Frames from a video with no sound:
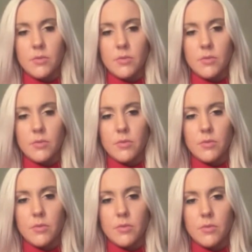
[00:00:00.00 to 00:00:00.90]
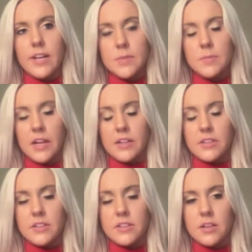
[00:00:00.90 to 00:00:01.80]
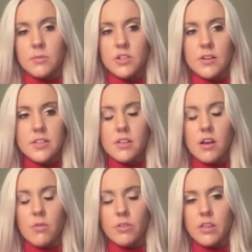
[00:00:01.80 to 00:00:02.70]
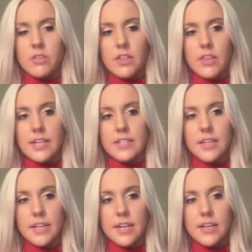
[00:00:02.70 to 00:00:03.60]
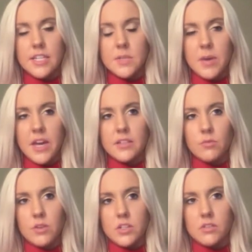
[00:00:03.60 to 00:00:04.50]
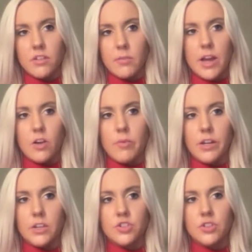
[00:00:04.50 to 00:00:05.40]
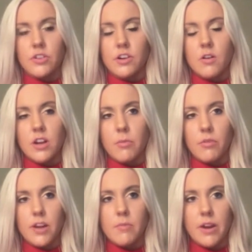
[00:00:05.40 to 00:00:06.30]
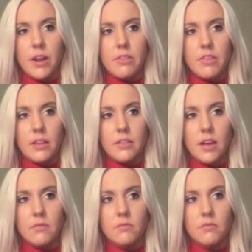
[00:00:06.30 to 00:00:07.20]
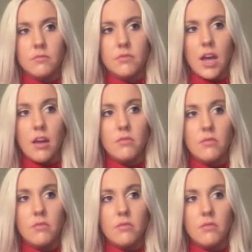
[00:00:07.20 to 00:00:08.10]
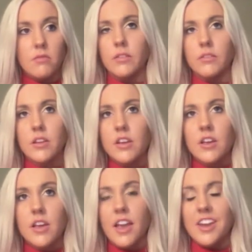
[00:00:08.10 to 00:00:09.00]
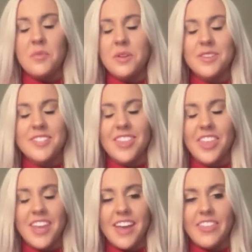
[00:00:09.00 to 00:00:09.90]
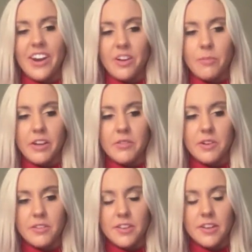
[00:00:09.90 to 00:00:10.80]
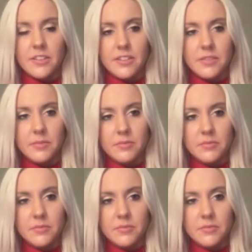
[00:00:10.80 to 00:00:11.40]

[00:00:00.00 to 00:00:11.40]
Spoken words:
I mean, I think he went about where I expected him to. I'd say the only thing that I didn't expect was for Michael Penix Jr. to go at number 8, but I think that no one, anyone who said that they had that on their bingo card is lying to you.